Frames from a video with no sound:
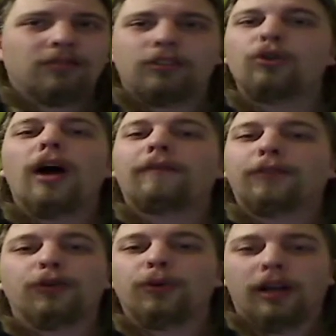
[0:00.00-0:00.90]
you have
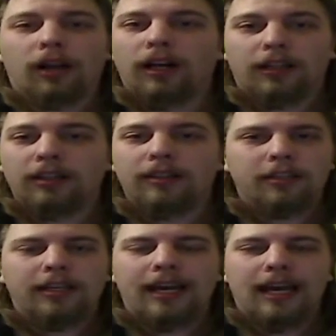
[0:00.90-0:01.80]
to do a lot in
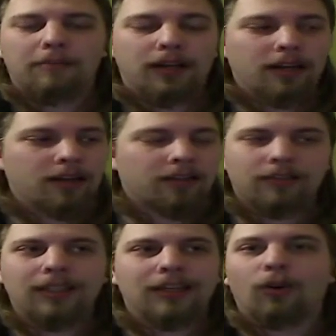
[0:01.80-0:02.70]
this game
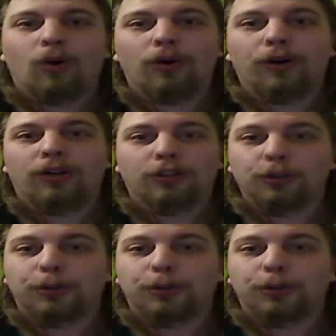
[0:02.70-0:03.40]
in order to